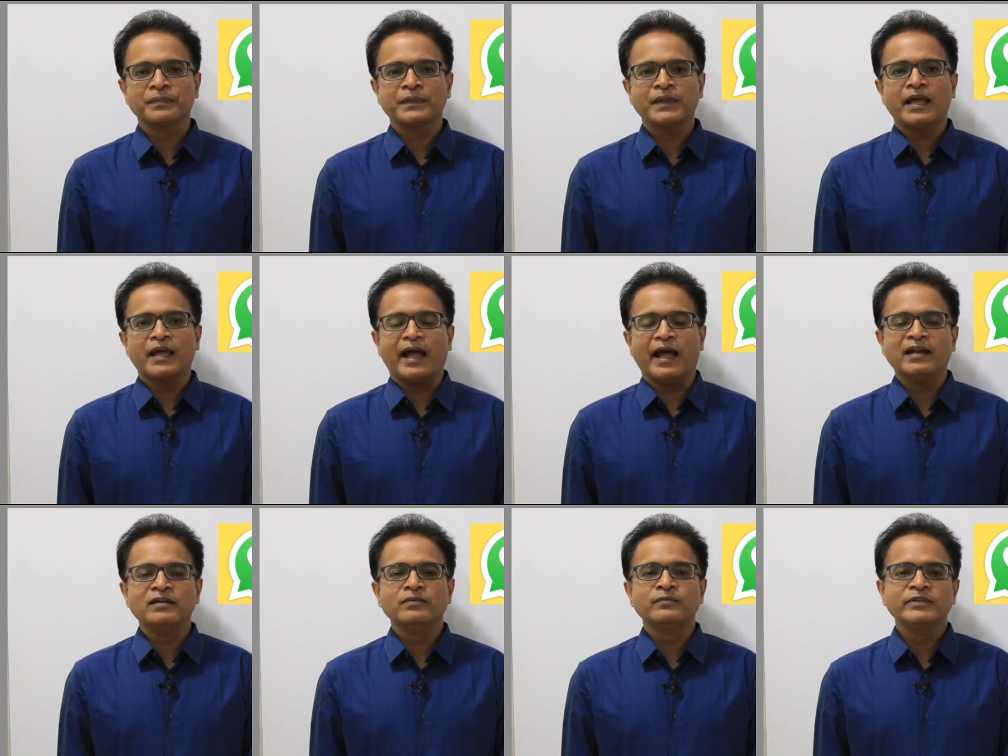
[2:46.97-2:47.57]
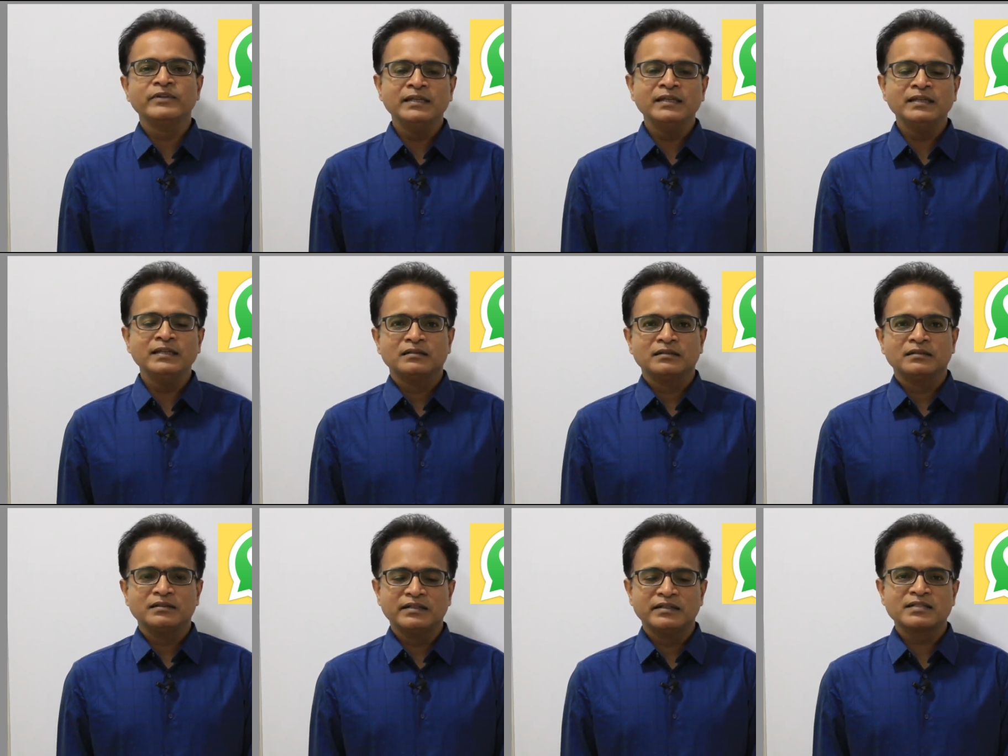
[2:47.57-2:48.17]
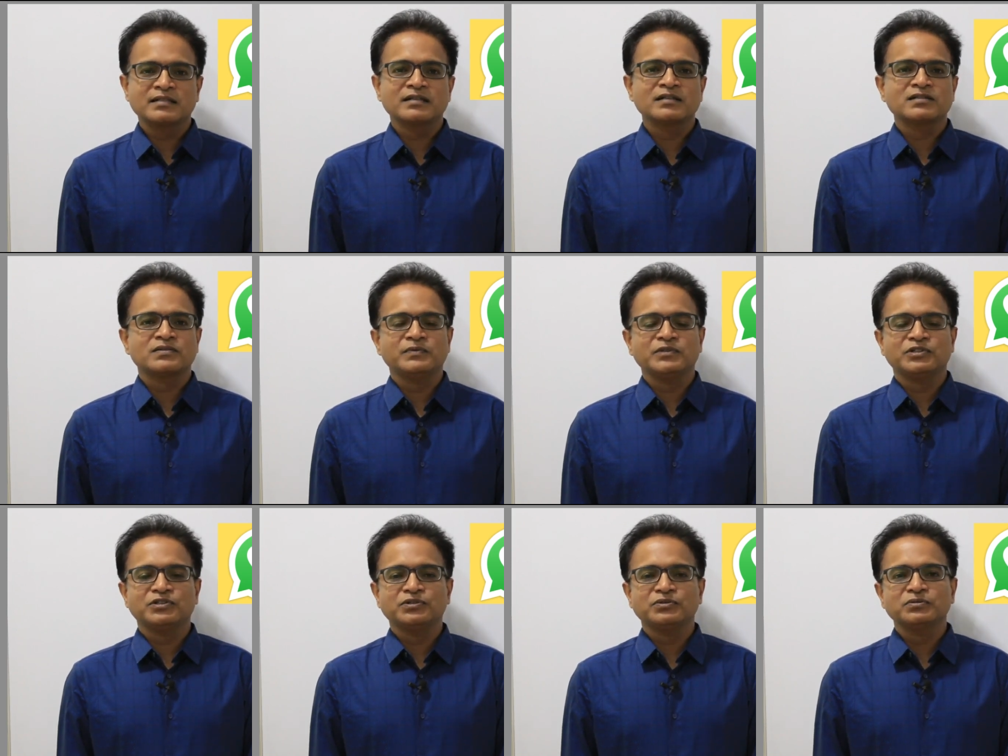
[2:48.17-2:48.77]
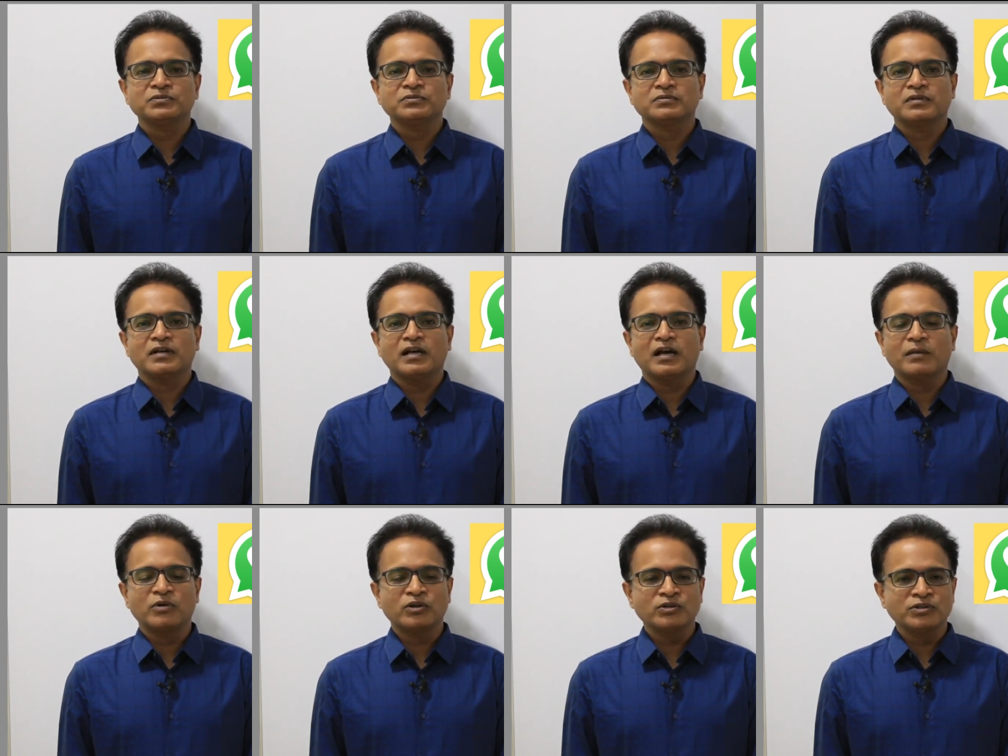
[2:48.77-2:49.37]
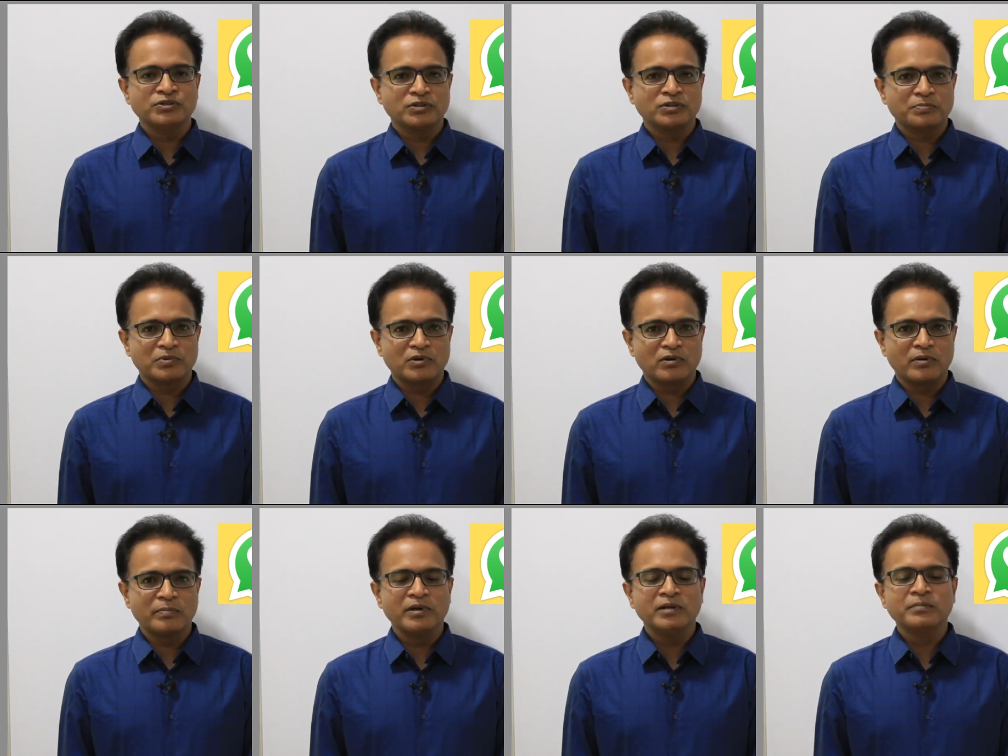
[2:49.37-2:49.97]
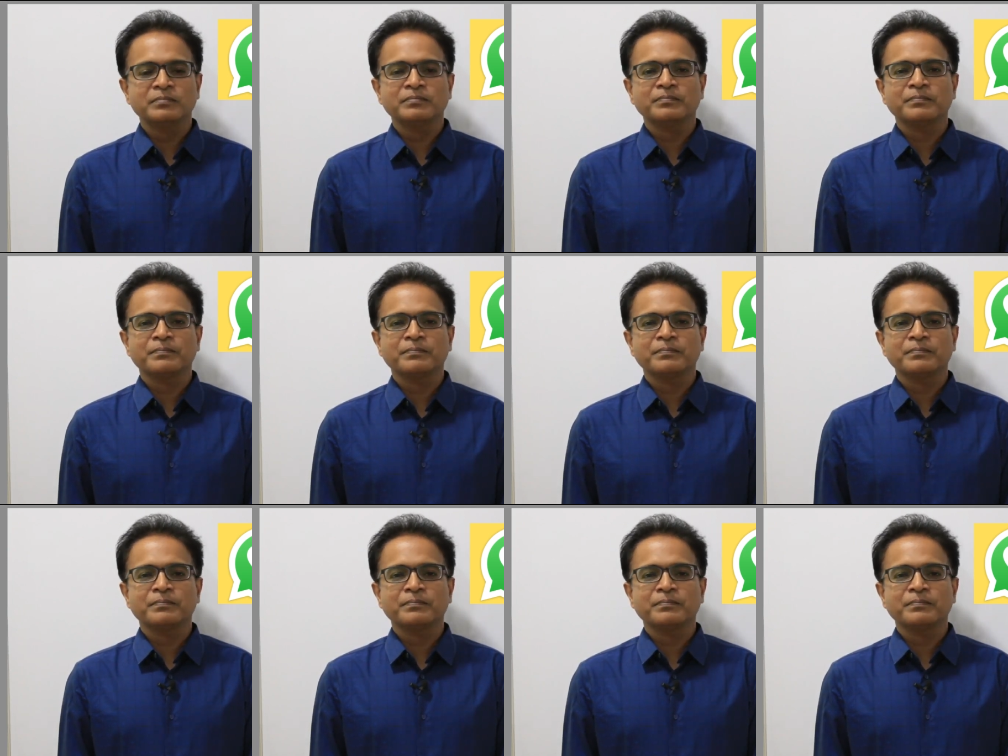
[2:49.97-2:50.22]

and we discuss with you about your problem